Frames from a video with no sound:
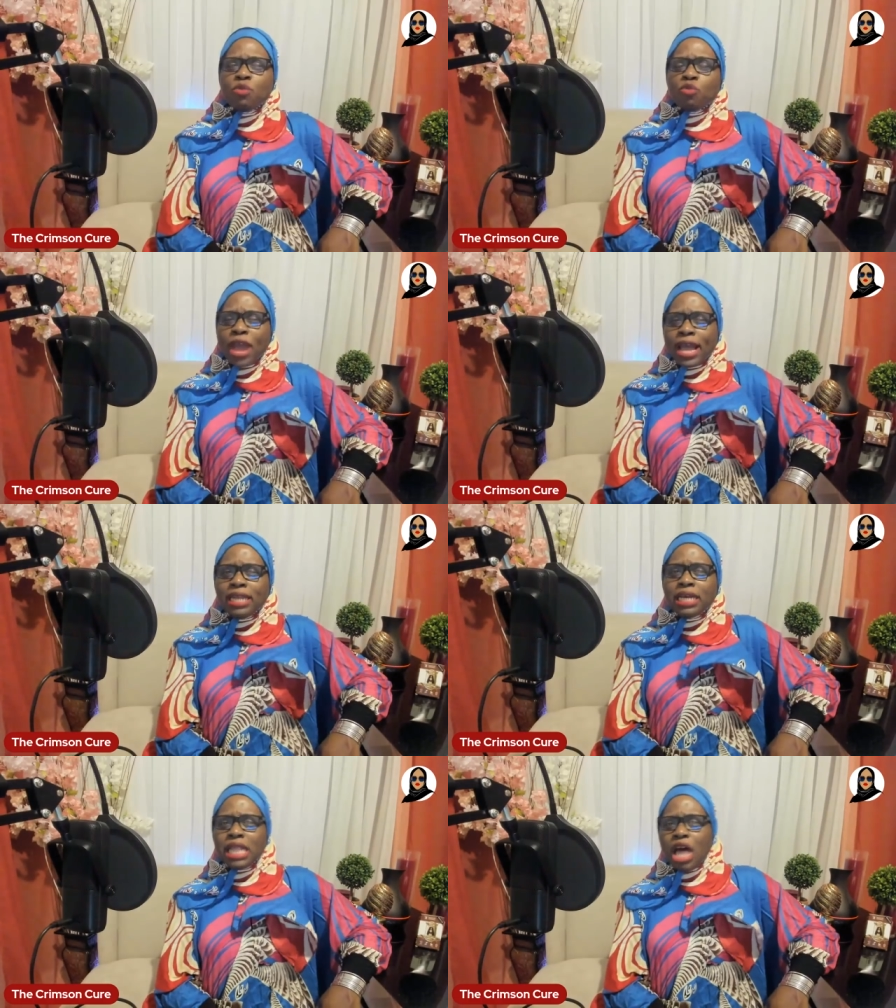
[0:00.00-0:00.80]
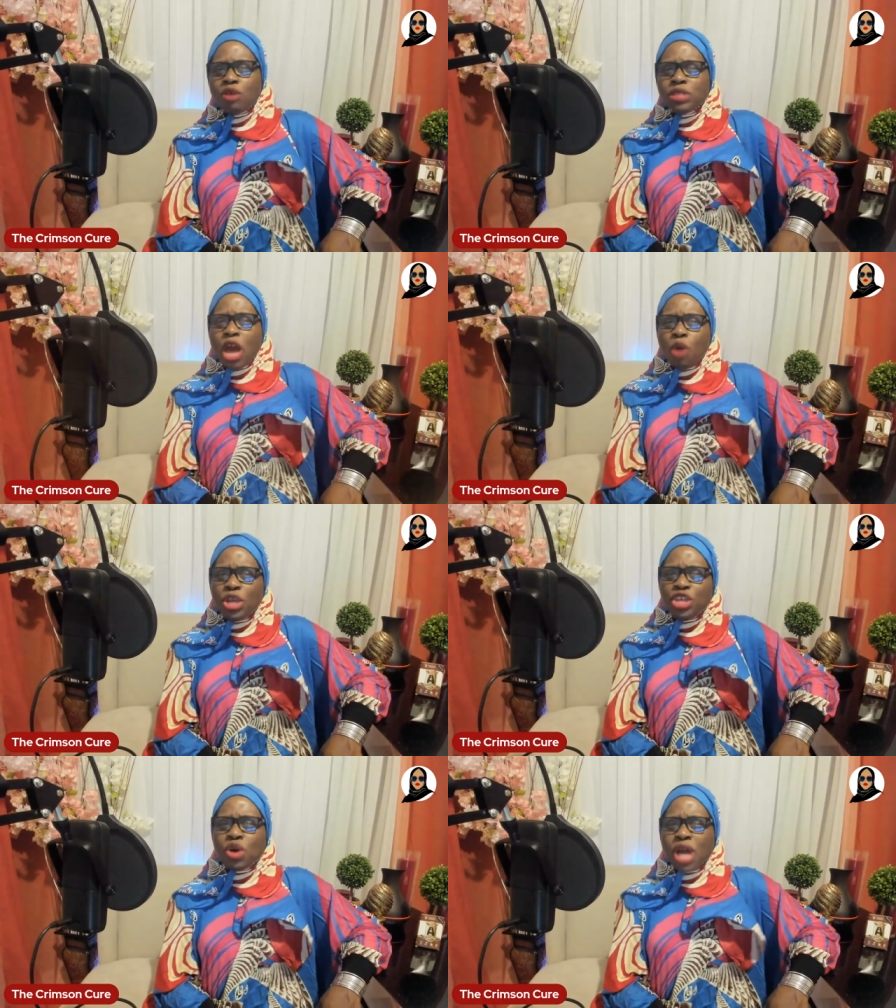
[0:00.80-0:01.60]
some regular clothes on
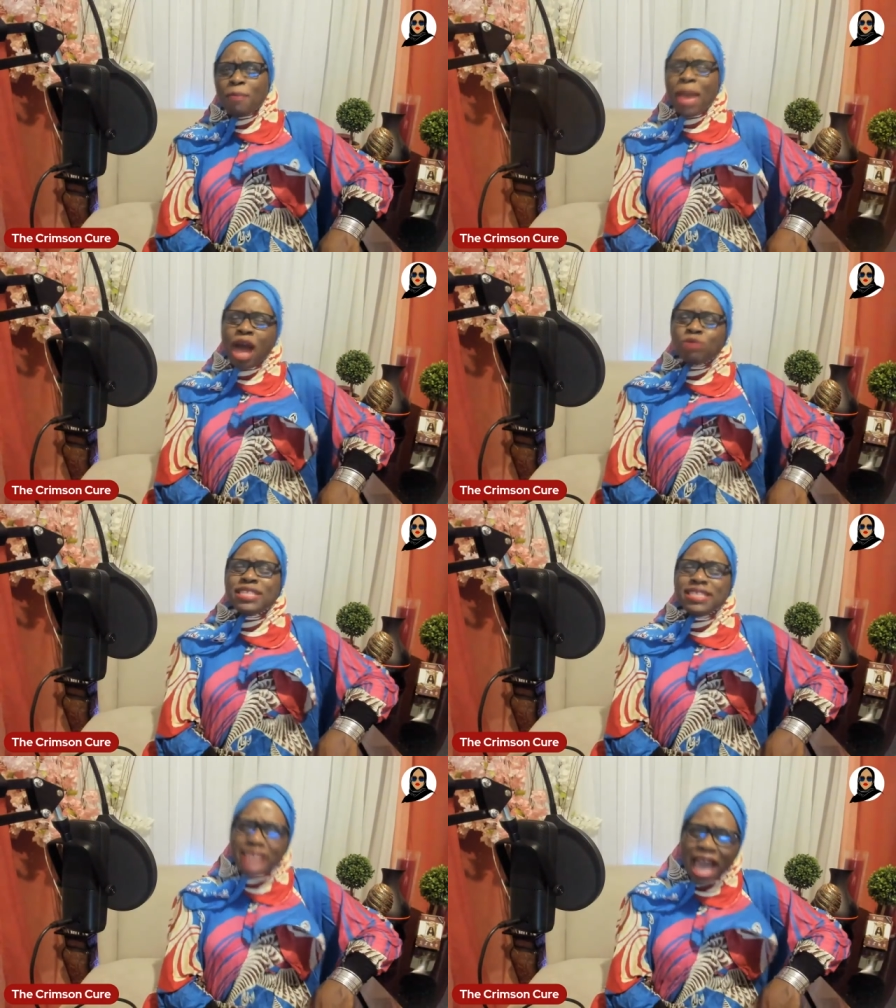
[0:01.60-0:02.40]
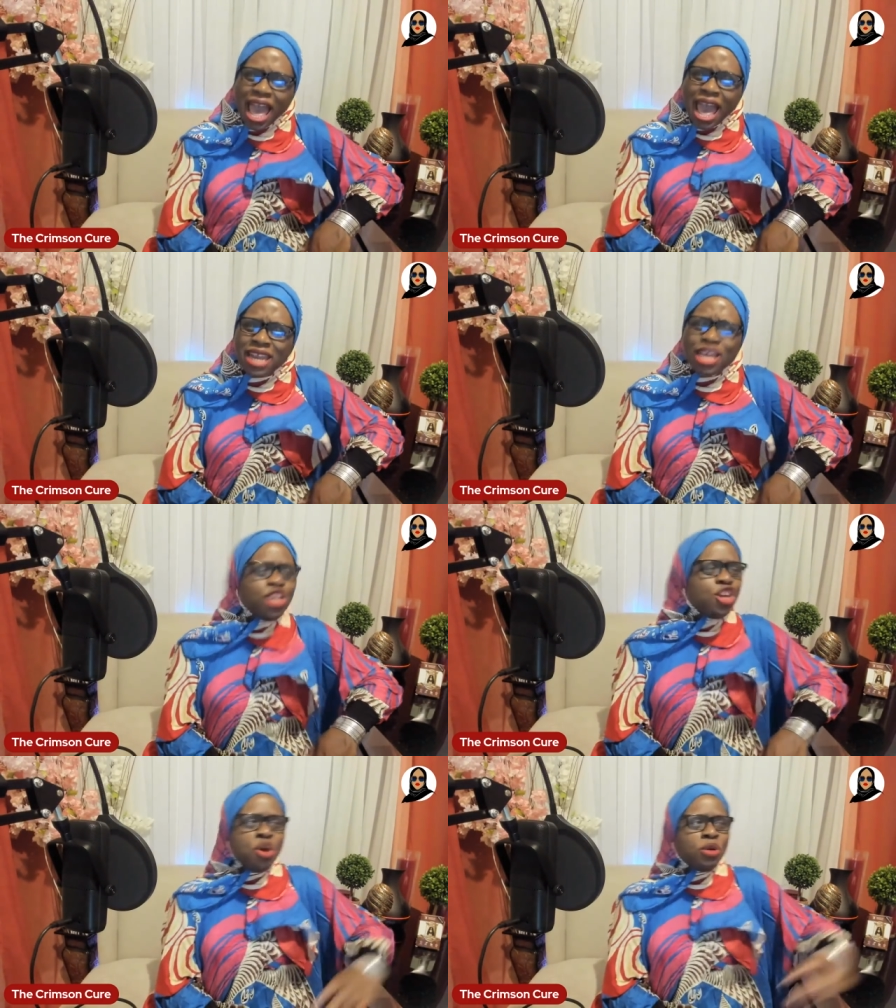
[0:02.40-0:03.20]
when you come outside.
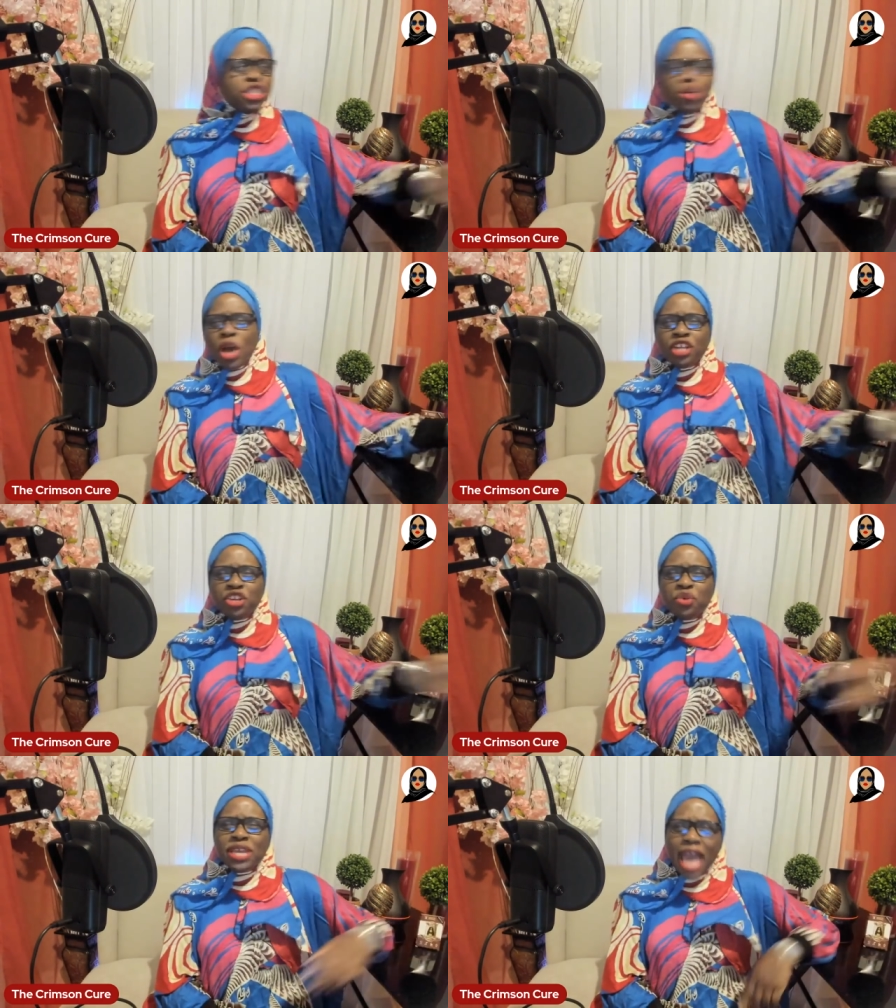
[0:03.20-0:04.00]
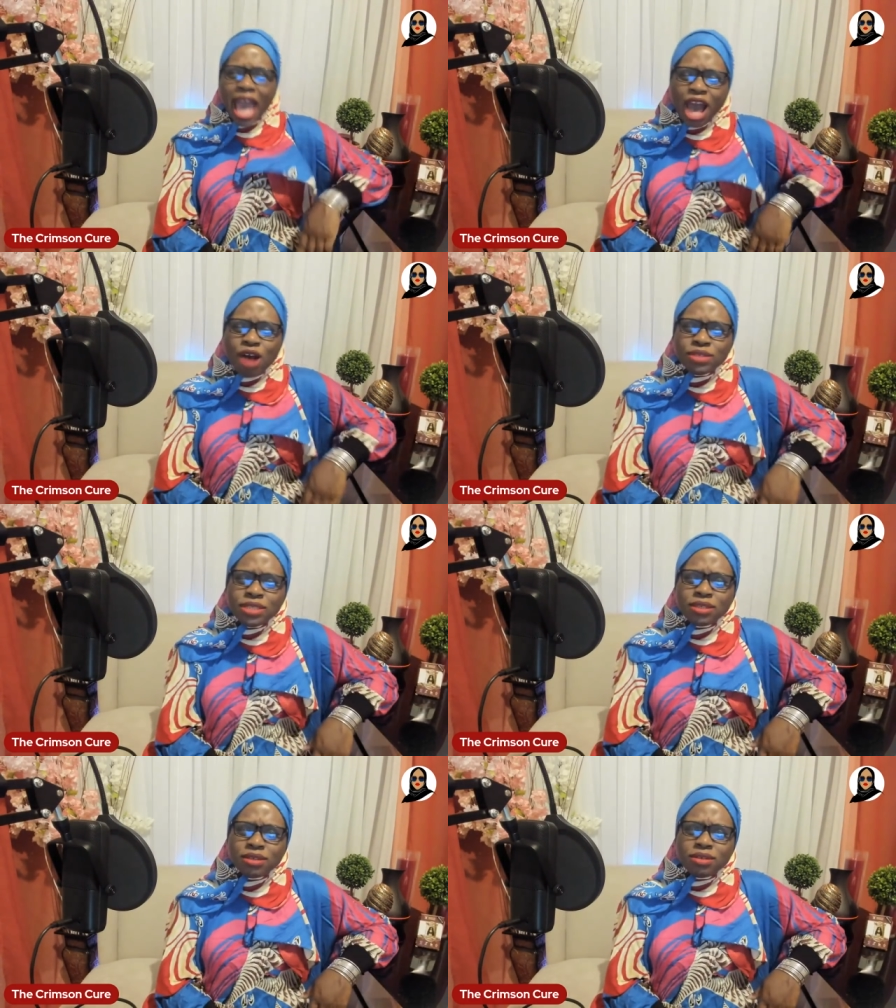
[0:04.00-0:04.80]
You do what you want to do in your house.